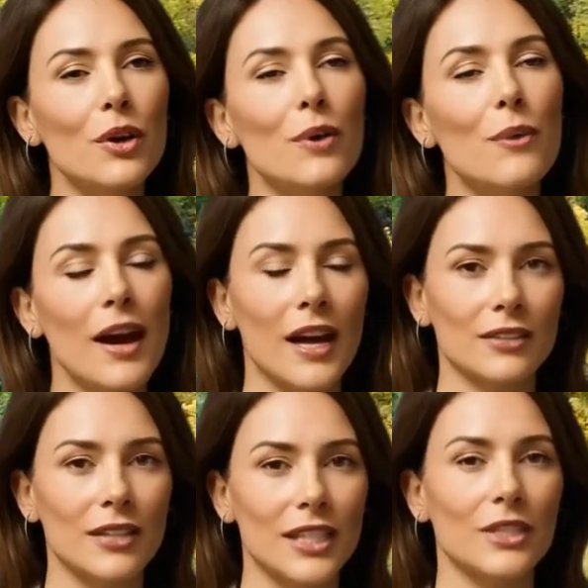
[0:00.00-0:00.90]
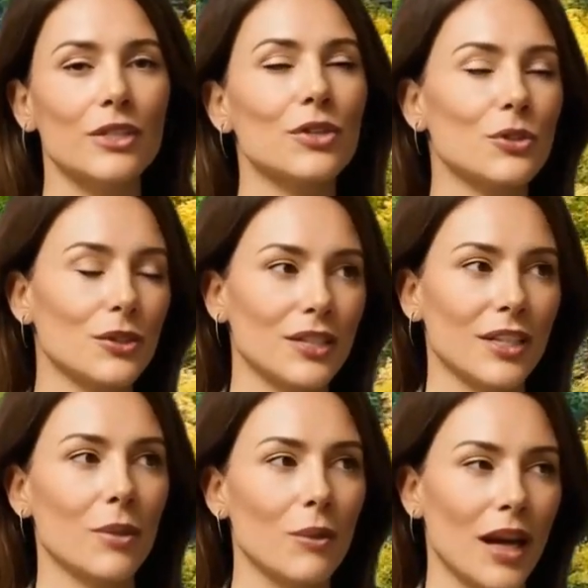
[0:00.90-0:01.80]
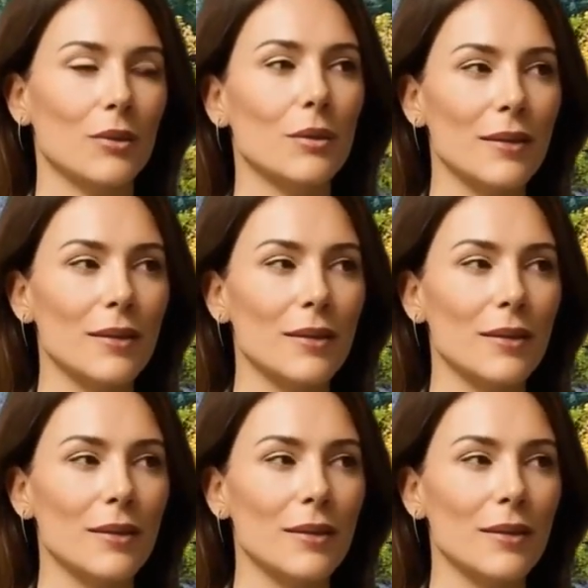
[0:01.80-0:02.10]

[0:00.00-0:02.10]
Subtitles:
unlocking your hidden power center.